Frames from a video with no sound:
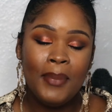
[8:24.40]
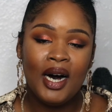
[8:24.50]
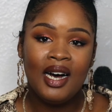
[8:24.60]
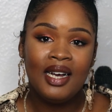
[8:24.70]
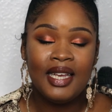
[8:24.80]

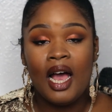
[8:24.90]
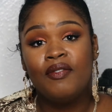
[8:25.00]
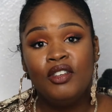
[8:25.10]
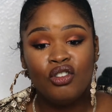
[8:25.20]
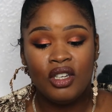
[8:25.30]
But yeah,
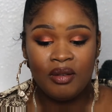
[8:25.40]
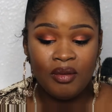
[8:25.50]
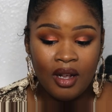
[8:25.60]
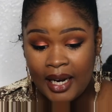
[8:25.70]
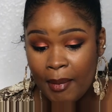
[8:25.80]
I've enjoyed
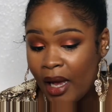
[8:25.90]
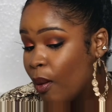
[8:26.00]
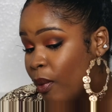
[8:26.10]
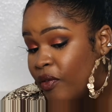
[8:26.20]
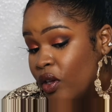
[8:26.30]
playing
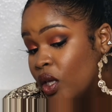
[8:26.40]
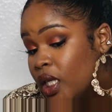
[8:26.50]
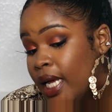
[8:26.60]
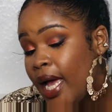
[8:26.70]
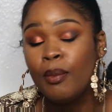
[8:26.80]
makeup with you today.